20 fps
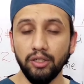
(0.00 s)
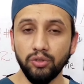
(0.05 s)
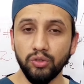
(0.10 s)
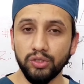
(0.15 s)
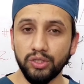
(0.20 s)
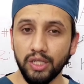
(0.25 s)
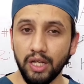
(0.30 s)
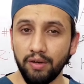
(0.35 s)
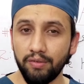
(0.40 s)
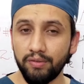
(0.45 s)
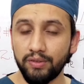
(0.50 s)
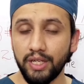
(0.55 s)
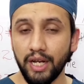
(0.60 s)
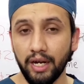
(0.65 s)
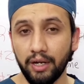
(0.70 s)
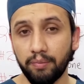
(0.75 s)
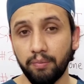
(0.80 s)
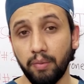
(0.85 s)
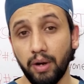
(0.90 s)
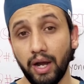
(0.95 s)
Get yourself
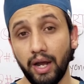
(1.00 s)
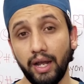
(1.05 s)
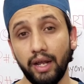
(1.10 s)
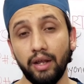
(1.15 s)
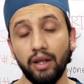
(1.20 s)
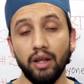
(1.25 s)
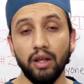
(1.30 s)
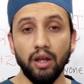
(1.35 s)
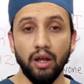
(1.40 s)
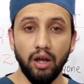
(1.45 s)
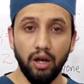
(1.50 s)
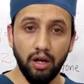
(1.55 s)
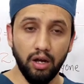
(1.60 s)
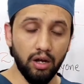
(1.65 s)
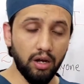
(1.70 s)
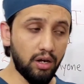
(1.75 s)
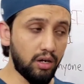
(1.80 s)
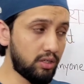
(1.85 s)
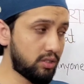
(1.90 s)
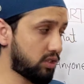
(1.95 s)
checked by
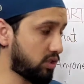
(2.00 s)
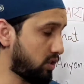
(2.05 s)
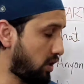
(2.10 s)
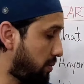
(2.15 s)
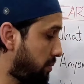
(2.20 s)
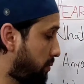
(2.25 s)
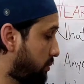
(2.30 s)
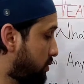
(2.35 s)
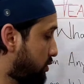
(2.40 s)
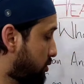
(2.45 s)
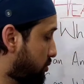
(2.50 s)
some